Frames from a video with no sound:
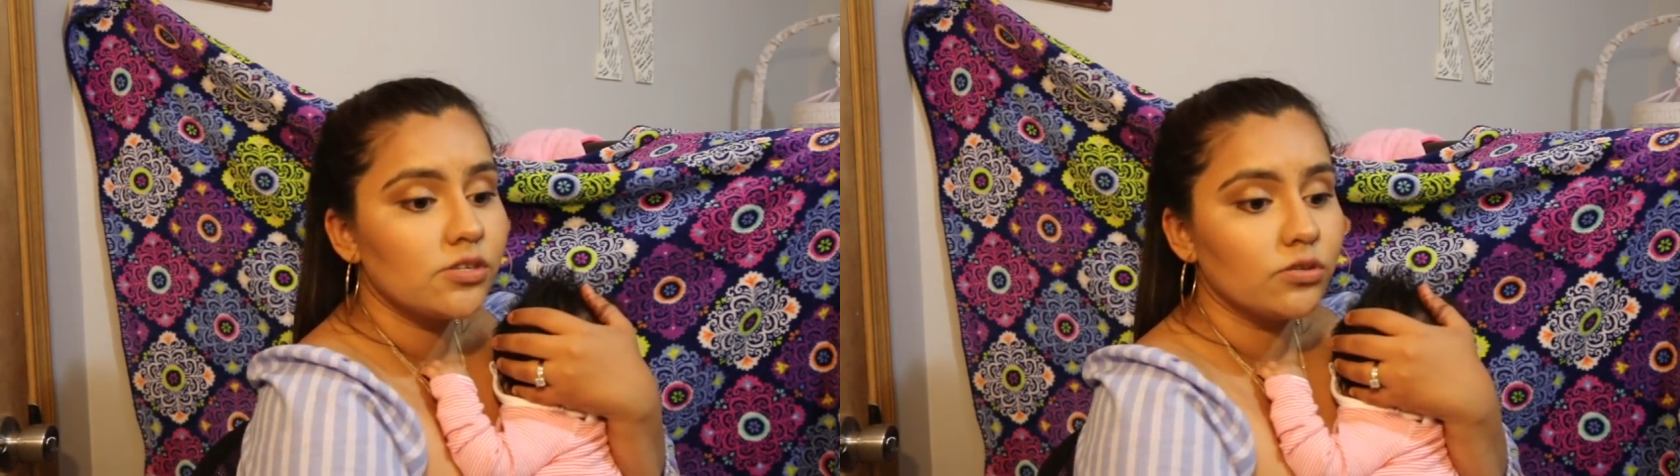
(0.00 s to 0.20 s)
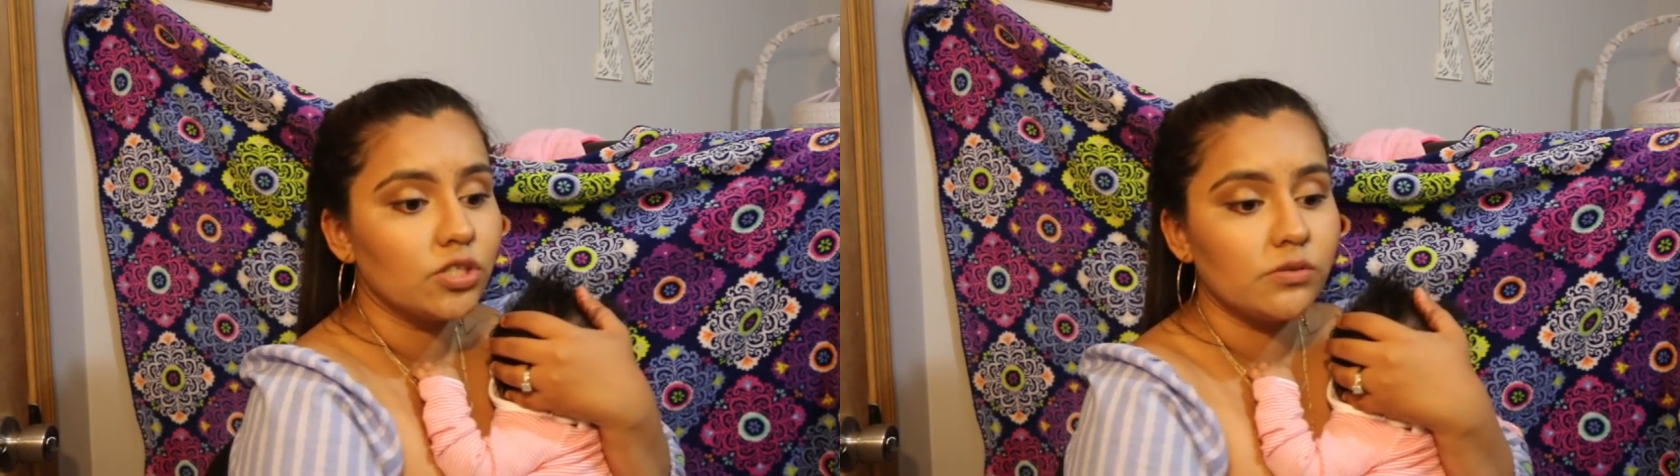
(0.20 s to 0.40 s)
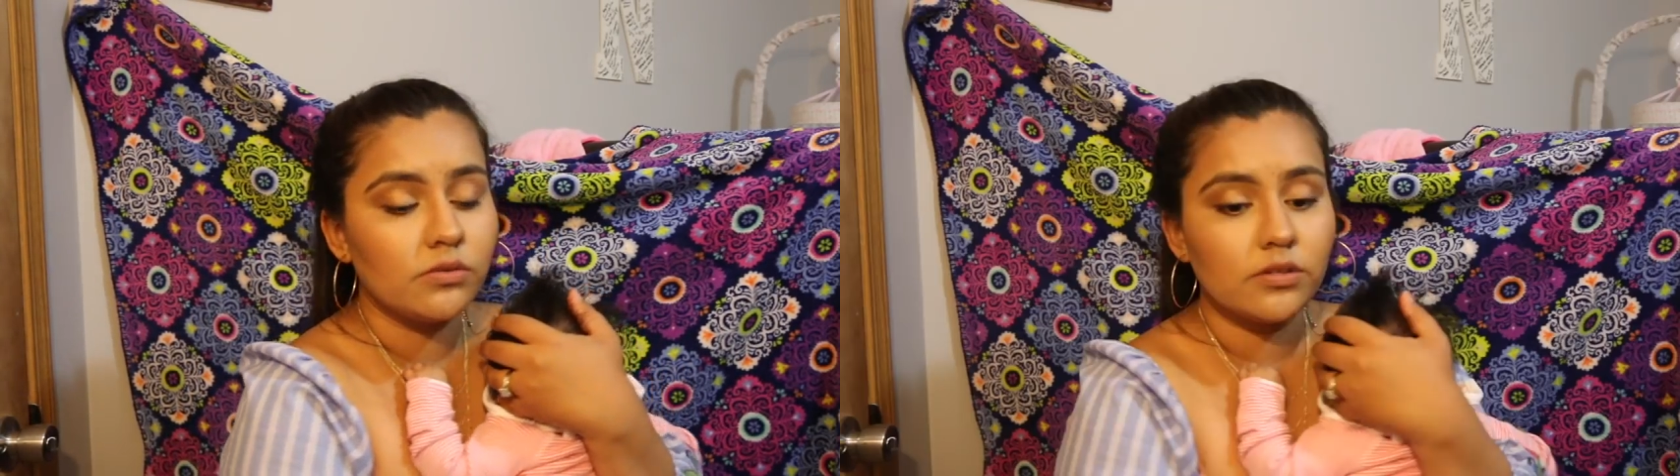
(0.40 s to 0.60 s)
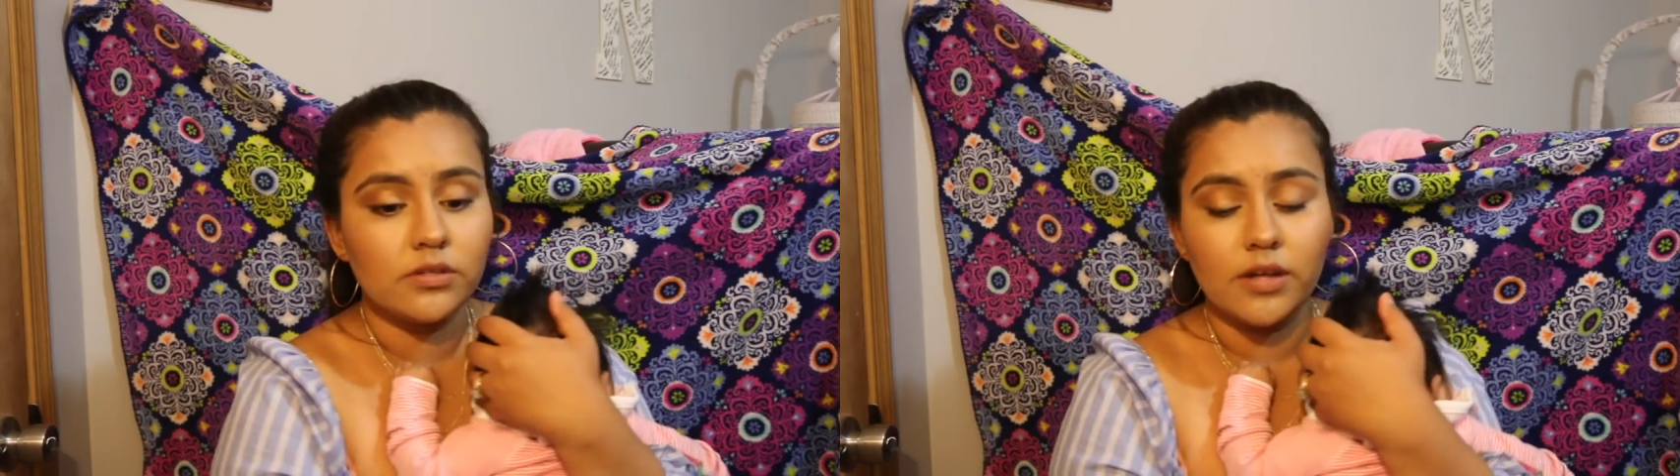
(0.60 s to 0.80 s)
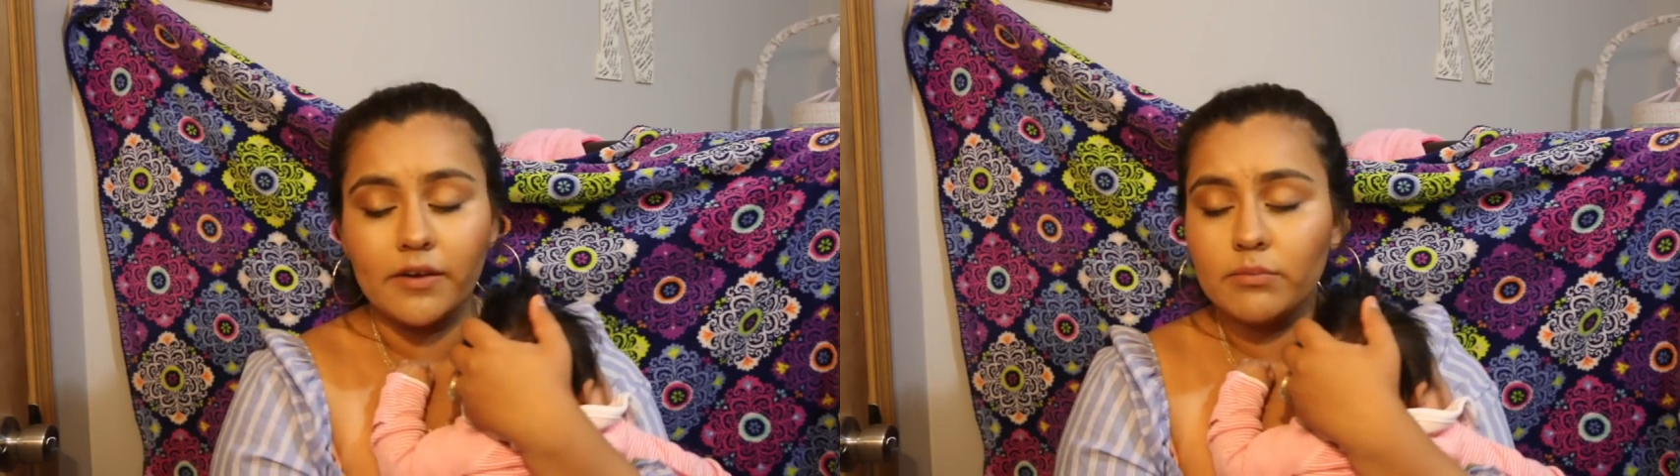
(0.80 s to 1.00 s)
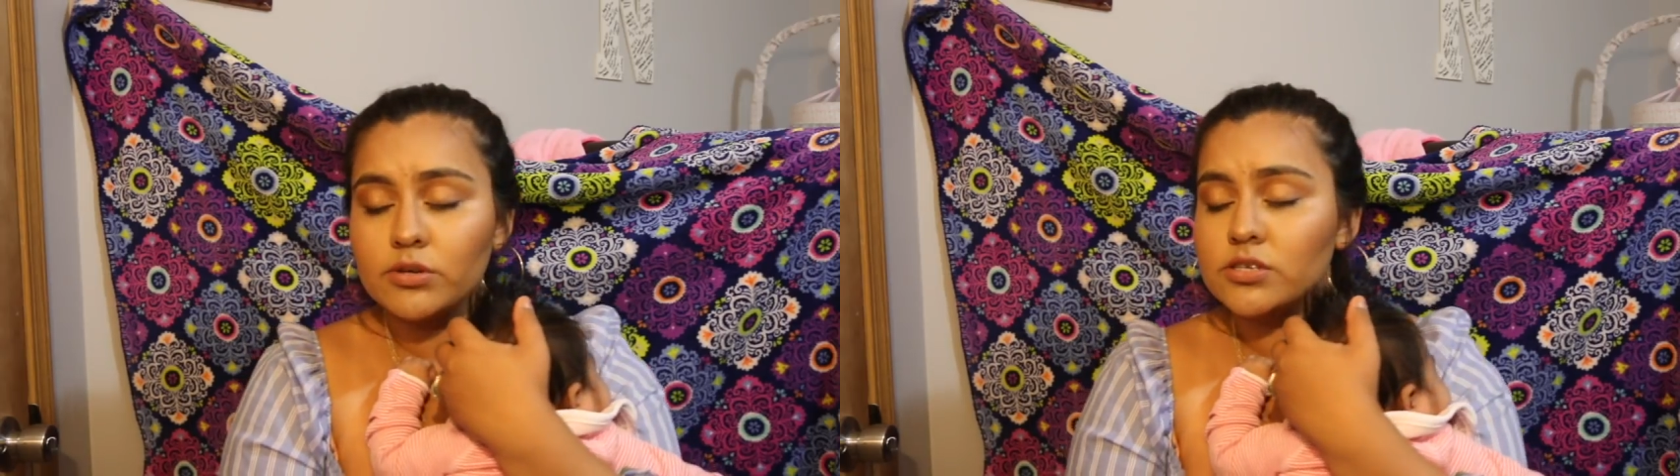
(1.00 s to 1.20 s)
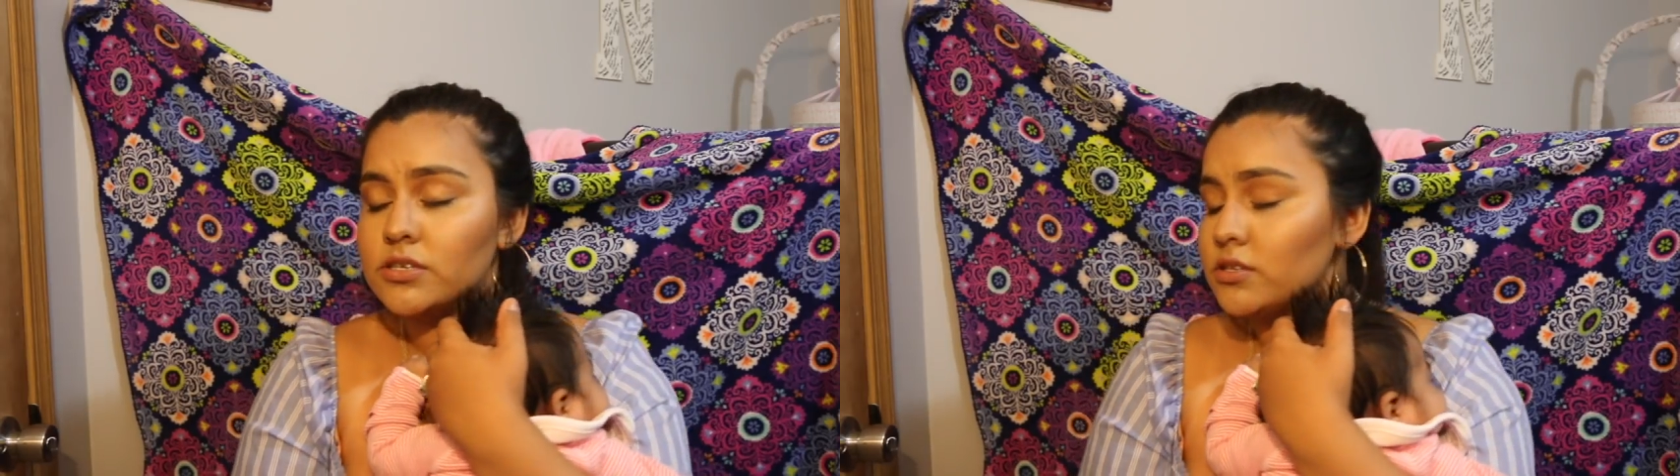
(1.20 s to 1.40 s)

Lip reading: So I remember